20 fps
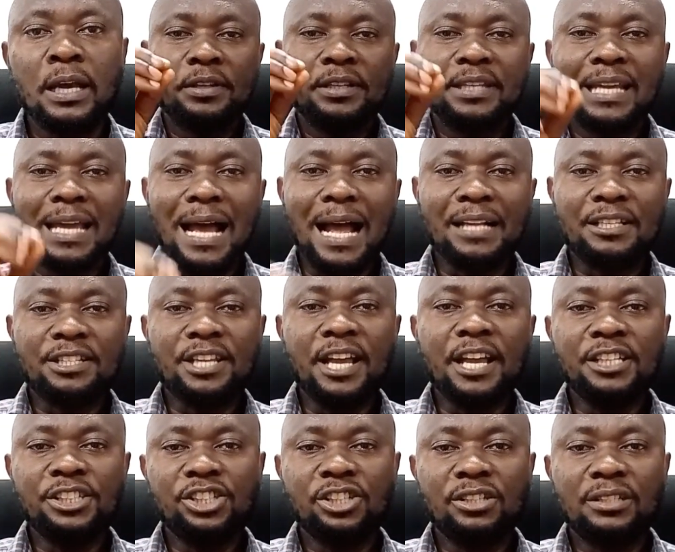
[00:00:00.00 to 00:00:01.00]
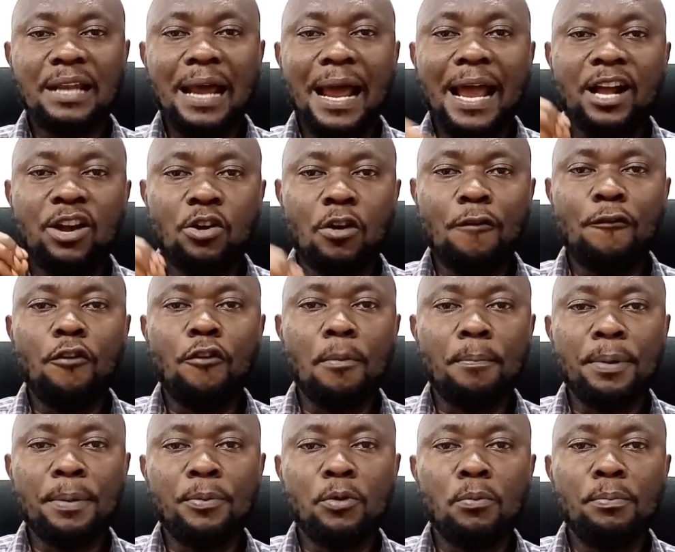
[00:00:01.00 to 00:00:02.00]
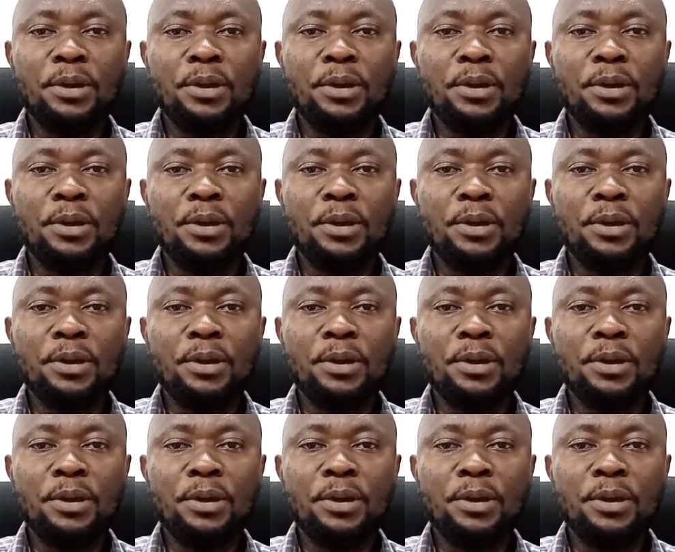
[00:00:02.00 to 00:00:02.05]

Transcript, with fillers: the attention that I got from people